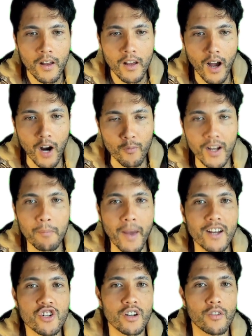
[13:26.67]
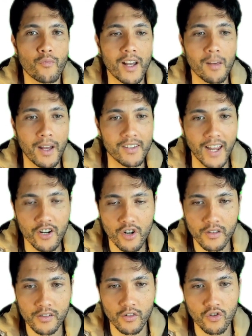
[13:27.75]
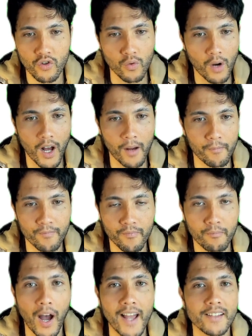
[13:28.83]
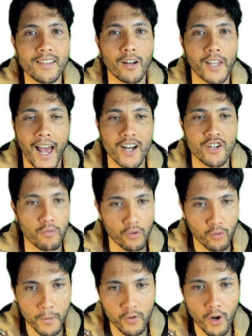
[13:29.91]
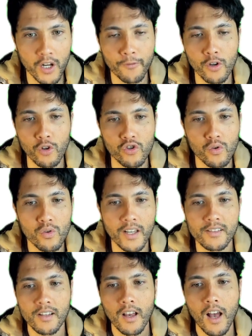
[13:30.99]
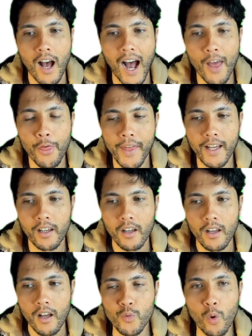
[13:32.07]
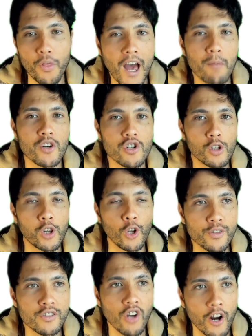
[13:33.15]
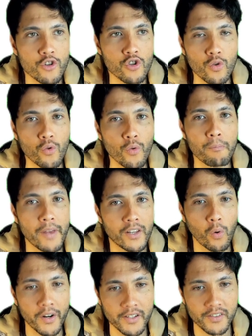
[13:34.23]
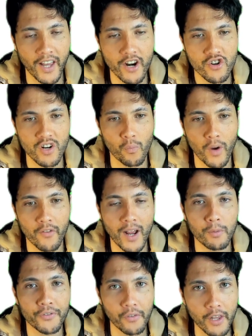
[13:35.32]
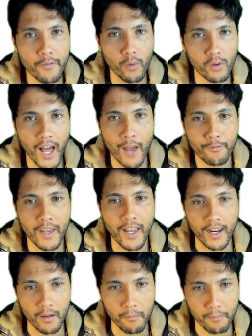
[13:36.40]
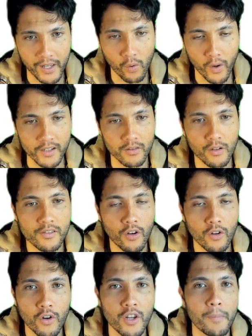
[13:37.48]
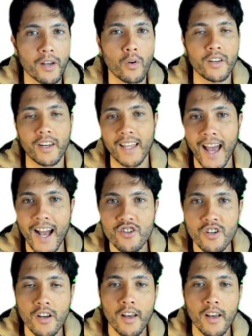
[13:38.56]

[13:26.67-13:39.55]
recommendations to buy and sell cash with crypto. And if you can do this, I think you're that much closer to Bitcoinization, where you're able to live your life in Bitcoin. As long as you can turn your Bitcoin into cash